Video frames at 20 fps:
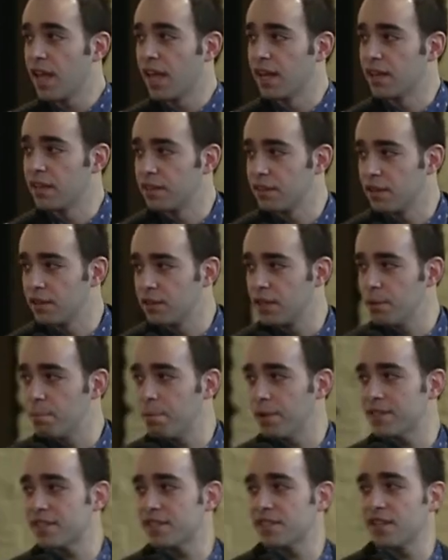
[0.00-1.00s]
and in the
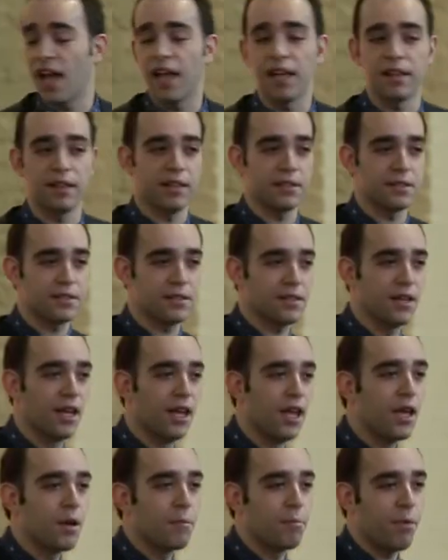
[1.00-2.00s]
deepest silence
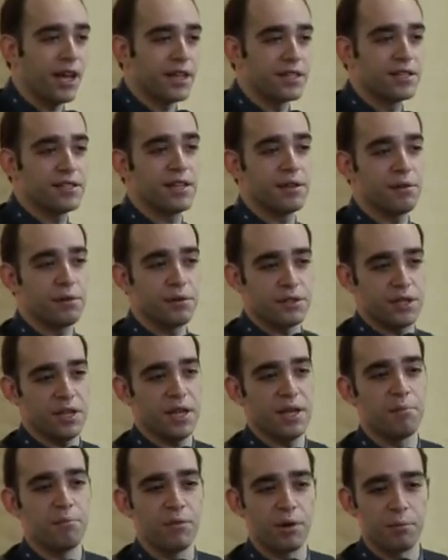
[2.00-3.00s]
by serious
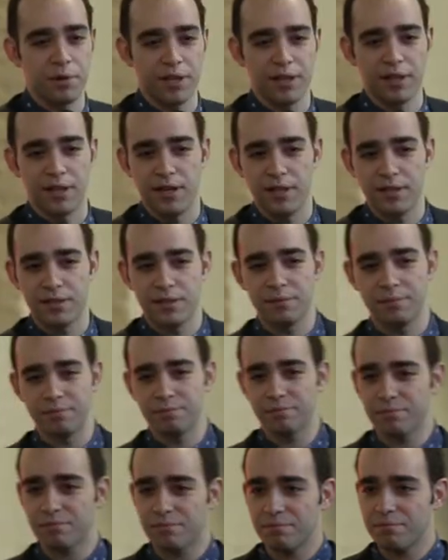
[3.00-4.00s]
immobilities.
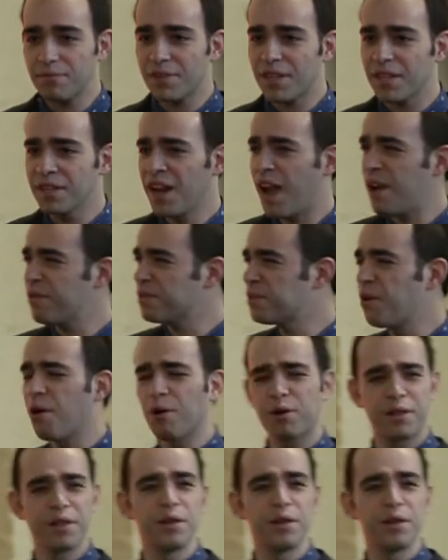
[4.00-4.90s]
Now, it's not